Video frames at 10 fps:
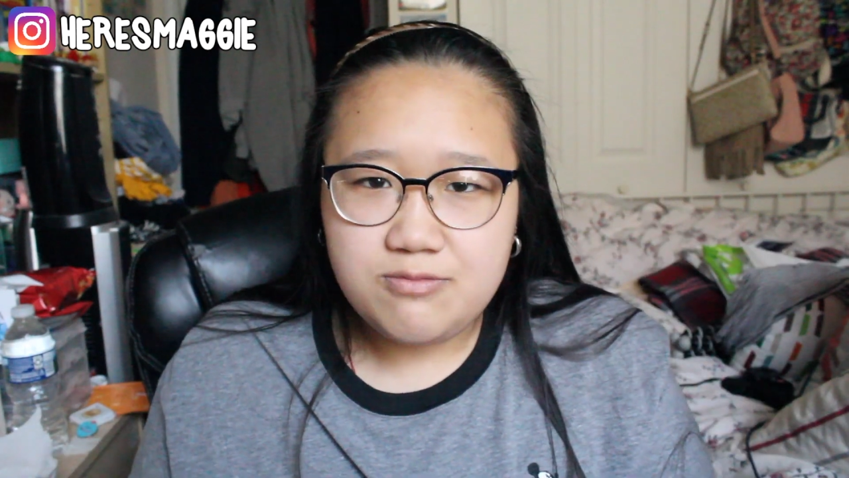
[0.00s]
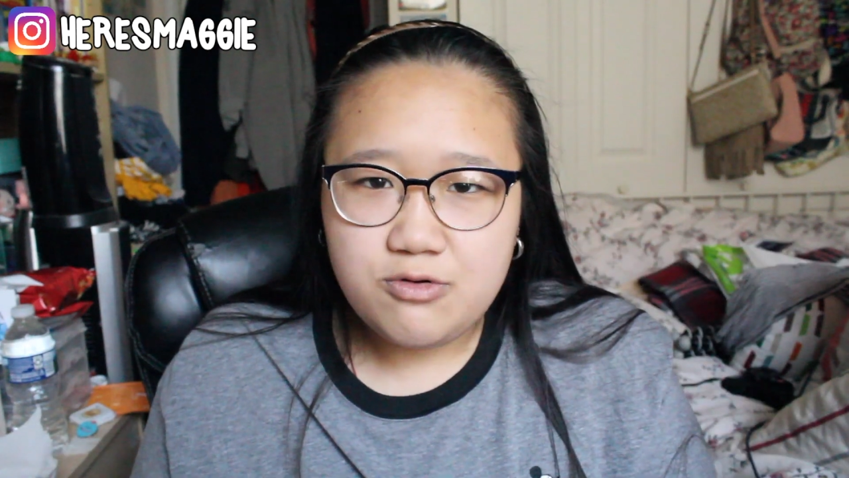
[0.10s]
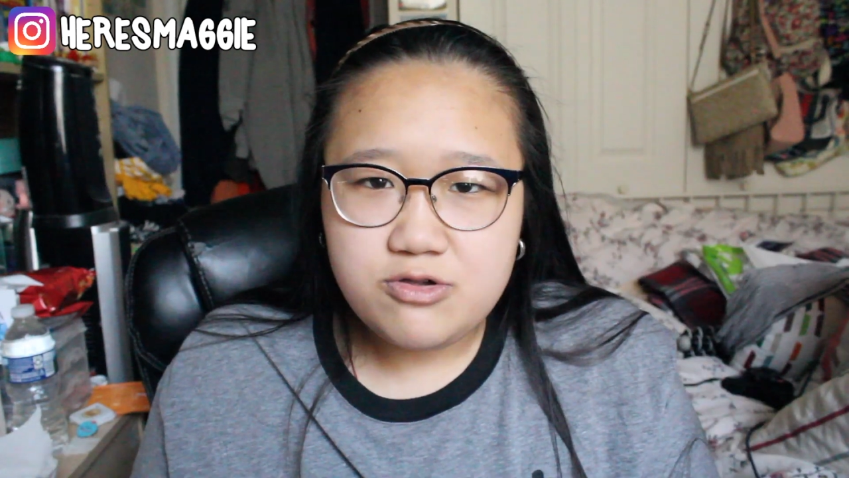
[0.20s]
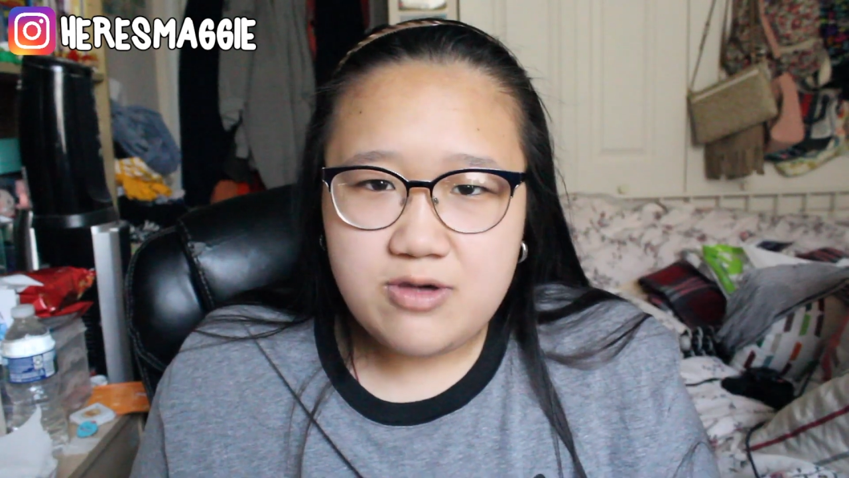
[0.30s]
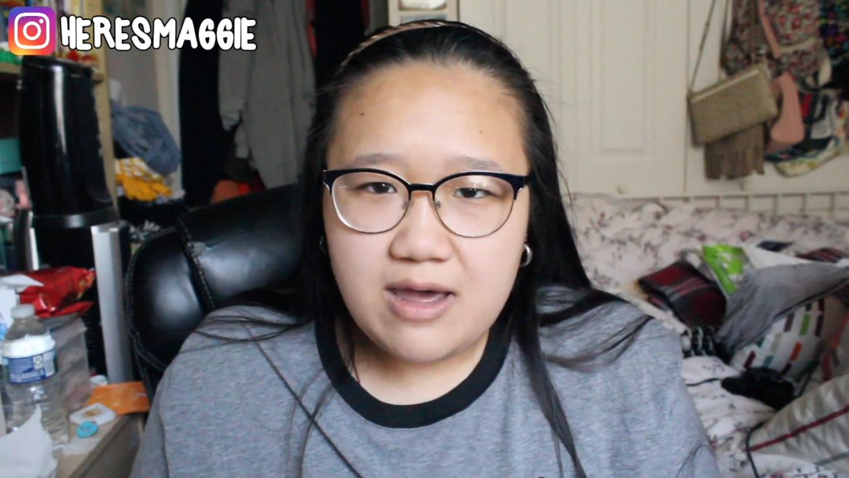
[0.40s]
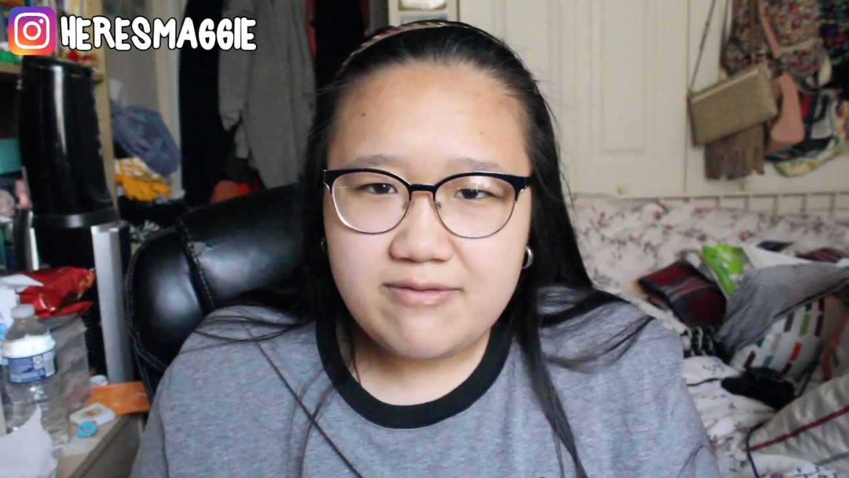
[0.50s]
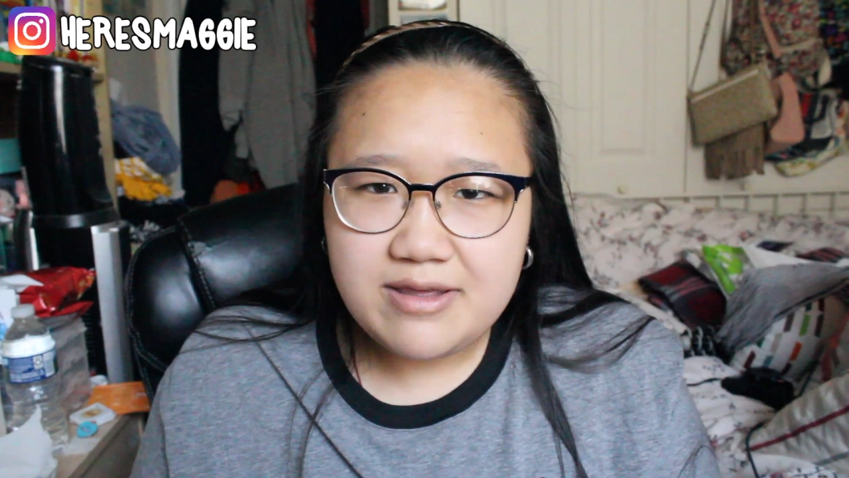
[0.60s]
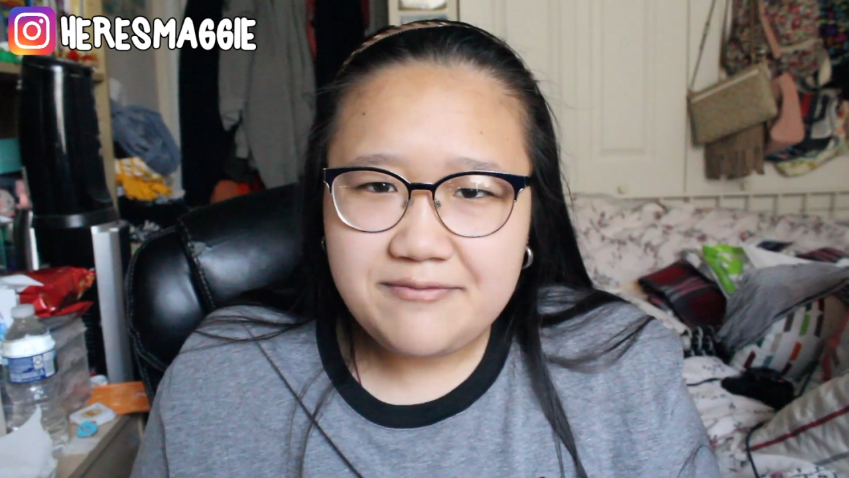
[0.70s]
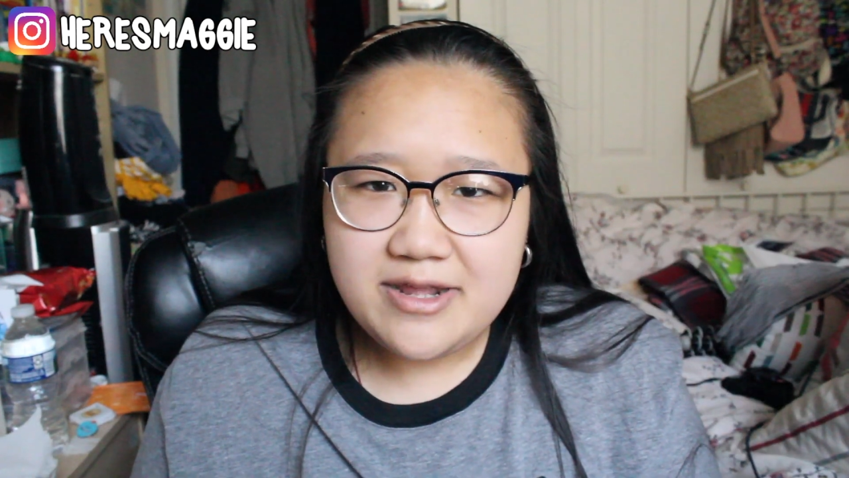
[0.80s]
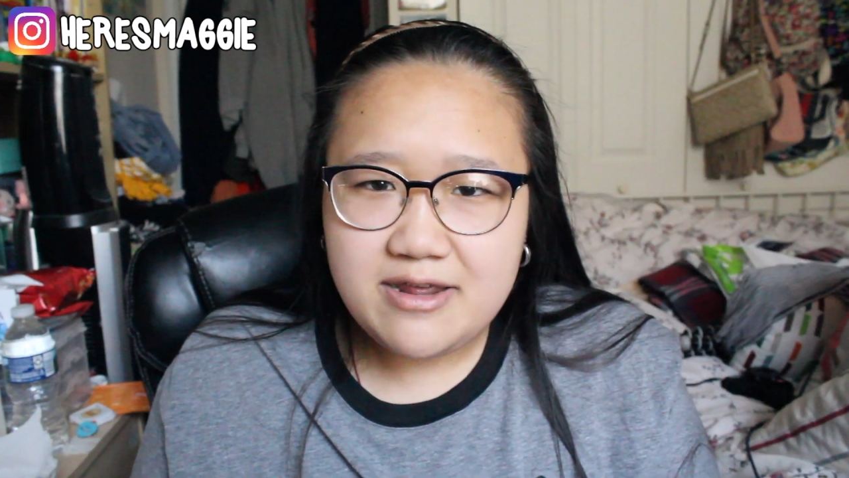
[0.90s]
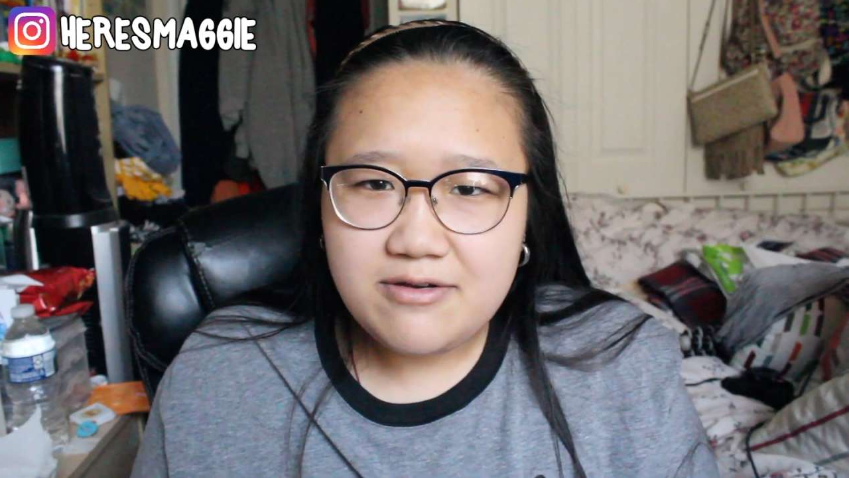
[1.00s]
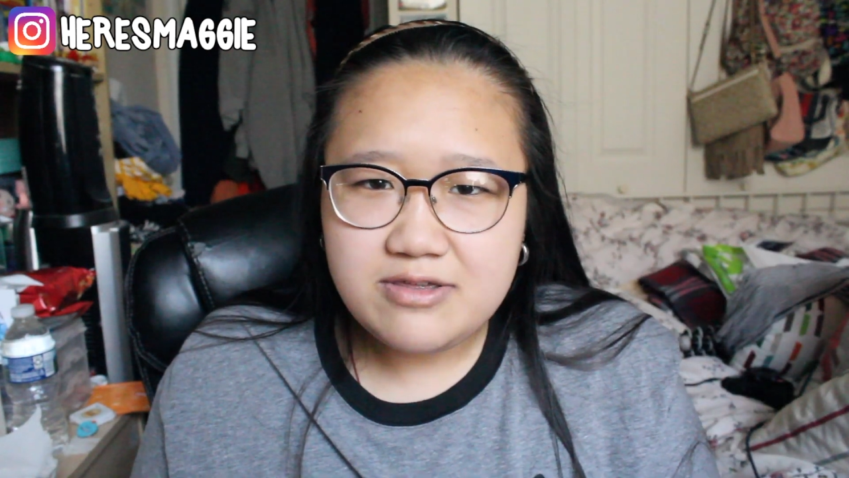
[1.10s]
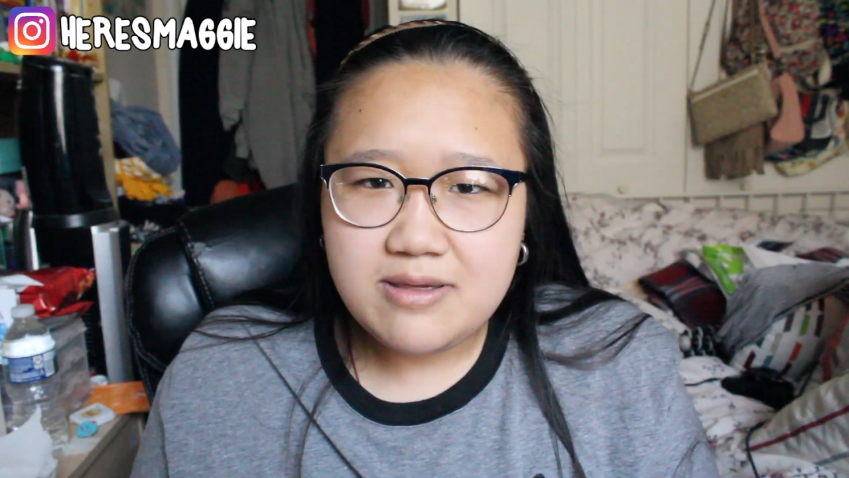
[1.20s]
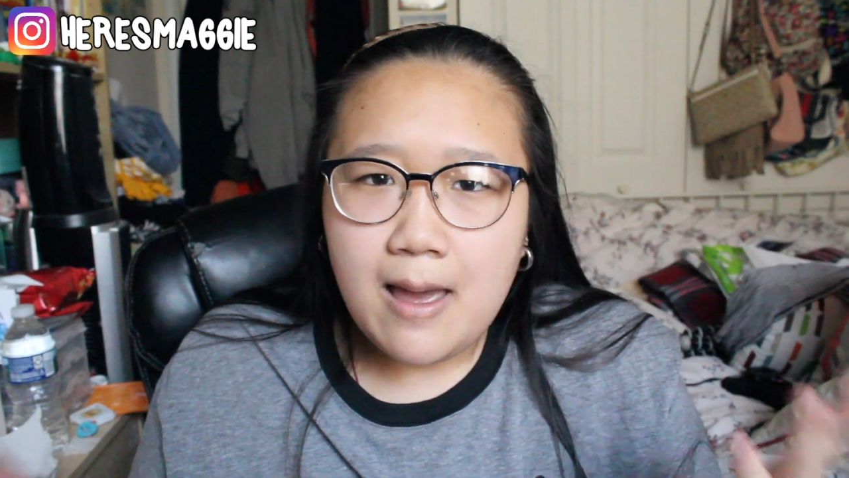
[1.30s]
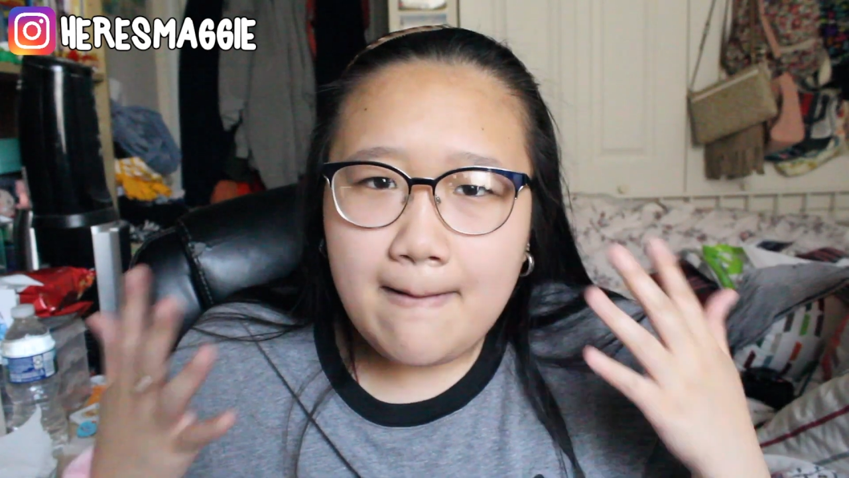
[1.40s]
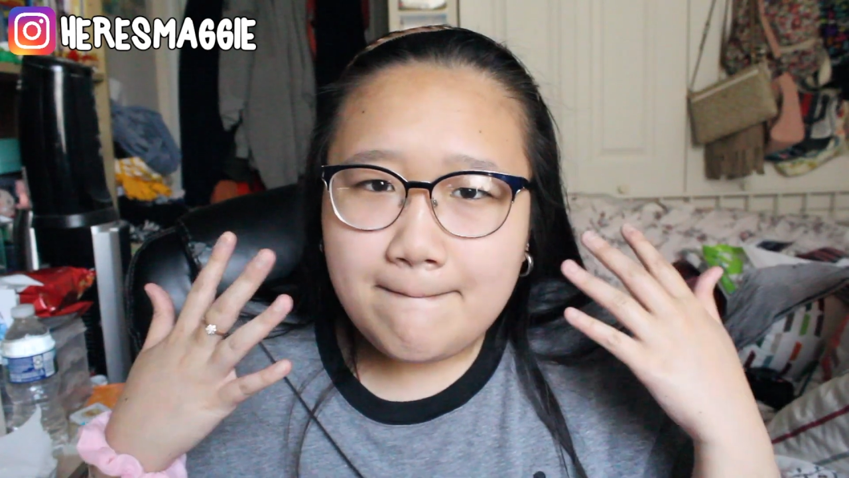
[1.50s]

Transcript: more traveling videos,